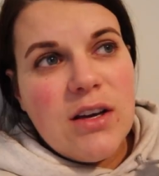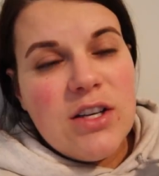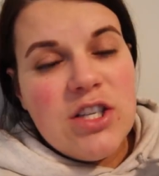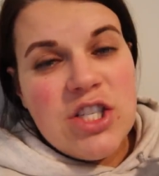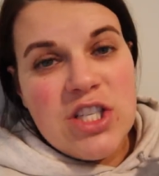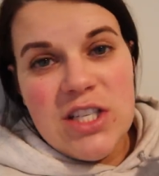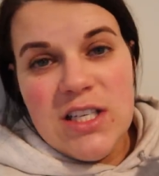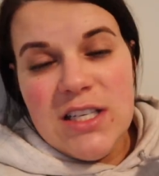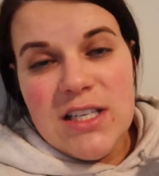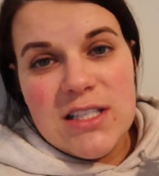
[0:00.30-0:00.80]

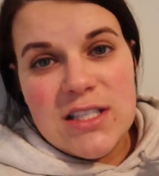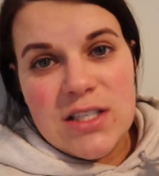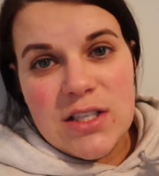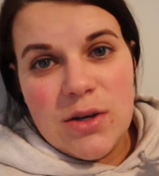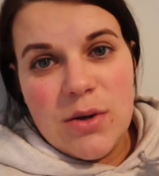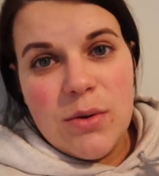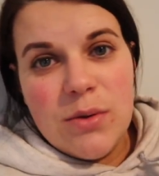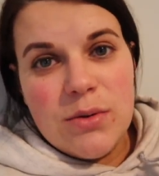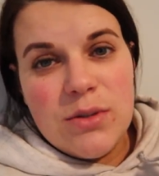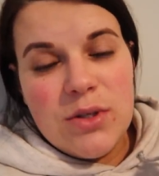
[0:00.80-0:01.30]
she needs to
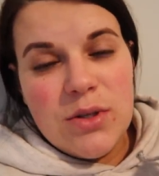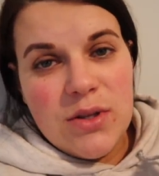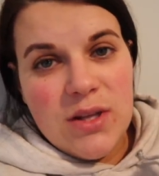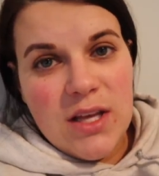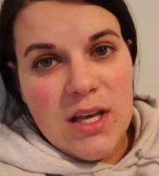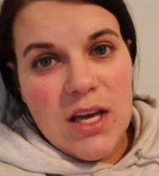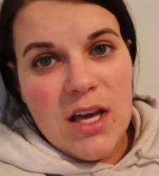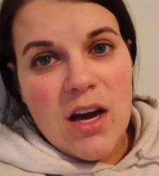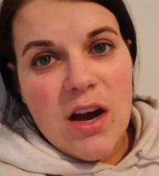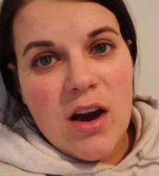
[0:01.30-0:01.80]
go to
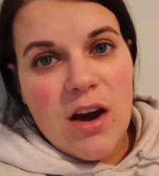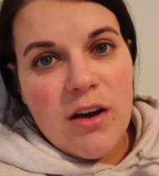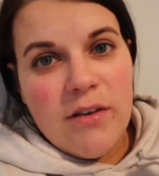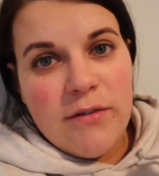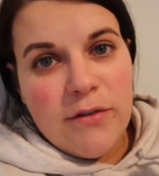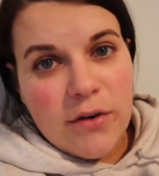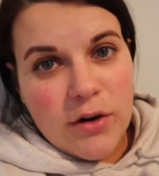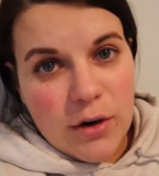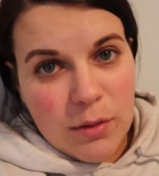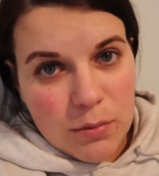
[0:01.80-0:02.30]
the ER
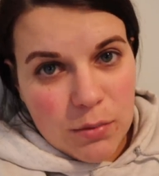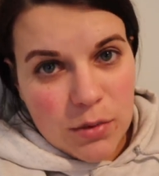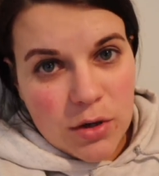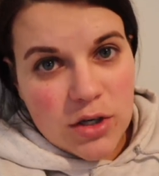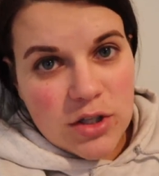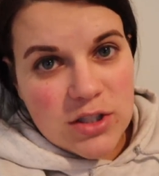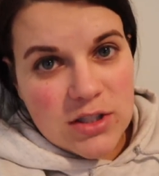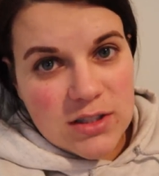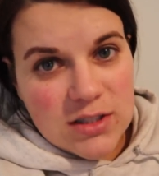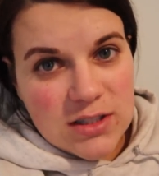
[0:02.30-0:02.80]
for
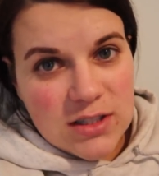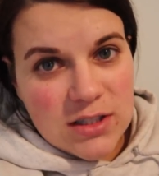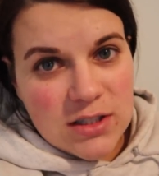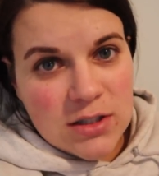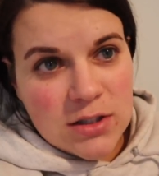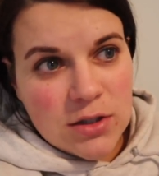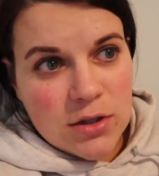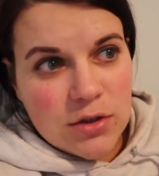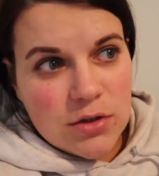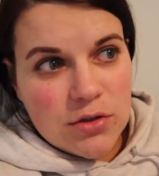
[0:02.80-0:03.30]
emergency
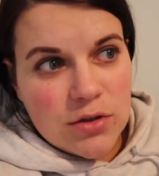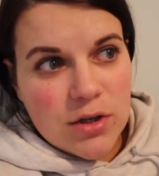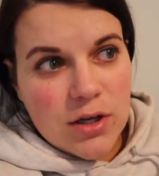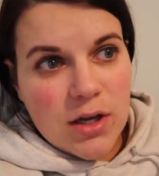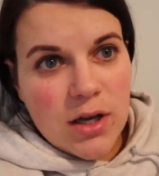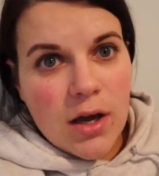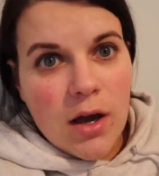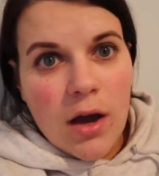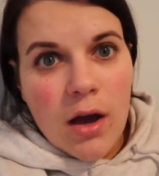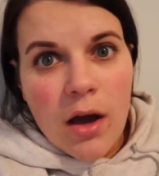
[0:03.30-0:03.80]

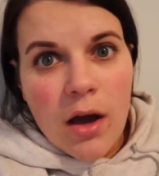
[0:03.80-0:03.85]
surgery.